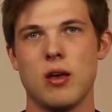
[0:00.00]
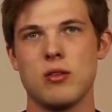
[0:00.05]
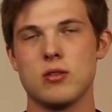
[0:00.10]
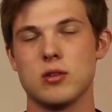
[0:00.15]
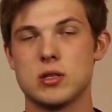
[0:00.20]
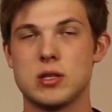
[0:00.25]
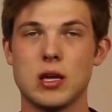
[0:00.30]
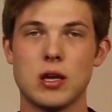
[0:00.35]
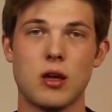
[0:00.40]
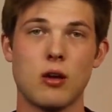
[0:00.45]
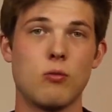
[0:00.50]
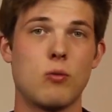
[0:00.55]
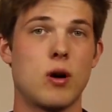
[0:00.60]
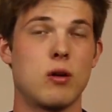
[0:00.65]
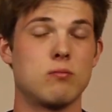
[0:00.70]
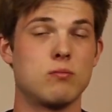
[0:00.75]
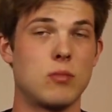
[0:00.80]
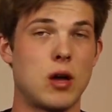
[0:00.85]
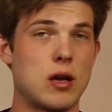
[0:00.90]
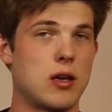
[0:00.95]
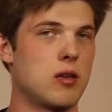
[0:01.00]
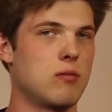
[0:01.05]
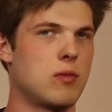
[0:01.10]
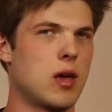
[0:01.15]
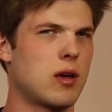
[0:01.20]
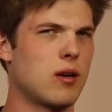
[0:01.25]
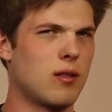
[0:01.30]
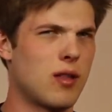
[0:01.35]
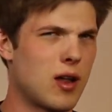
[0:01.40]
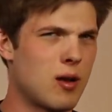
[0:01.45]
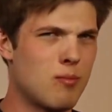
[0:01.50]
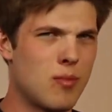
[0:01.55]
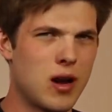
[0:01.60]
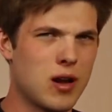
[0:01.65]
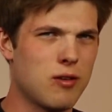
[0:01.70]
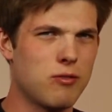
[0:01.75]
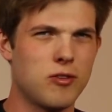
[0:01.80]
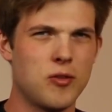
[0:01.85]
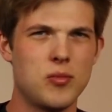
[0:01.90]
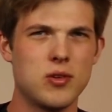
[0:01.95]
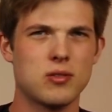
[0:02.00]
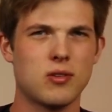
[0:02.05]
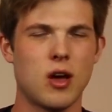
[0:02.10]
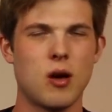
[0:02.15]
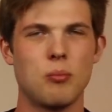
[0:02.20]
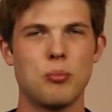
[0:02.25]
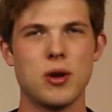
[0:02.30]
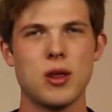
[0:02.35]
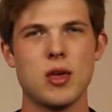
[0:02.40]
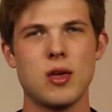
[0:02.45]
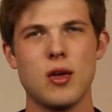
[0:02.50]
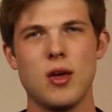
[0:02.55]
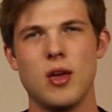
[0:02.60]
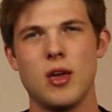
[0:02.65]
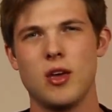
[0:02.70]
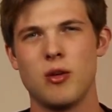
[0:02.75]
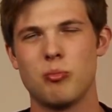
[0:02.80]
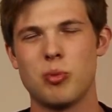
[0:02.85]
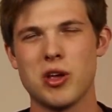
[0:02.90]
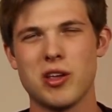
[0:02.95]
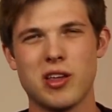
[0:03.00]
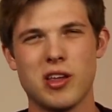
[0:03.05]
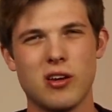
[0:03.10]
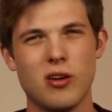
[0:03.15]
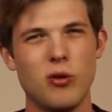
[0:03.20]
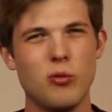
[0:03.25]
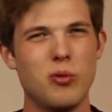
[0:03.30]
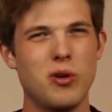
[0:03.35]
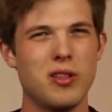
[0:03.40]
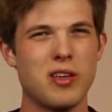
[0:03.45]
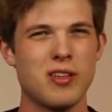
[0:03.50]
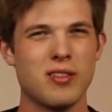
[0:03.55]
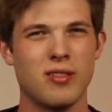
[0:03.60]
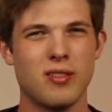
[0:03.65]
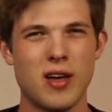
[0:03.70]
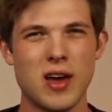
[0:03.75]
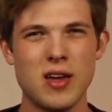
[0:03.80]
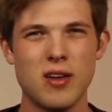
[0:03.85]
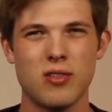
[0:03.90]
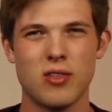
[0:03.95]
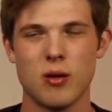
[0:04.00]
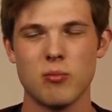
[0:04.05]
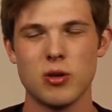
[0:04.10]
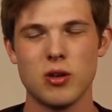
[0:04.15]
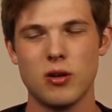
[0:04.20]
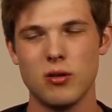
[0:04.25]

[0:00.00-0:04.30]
and you're thinking, well, I can make a lot of money from this company, but you don't really like them.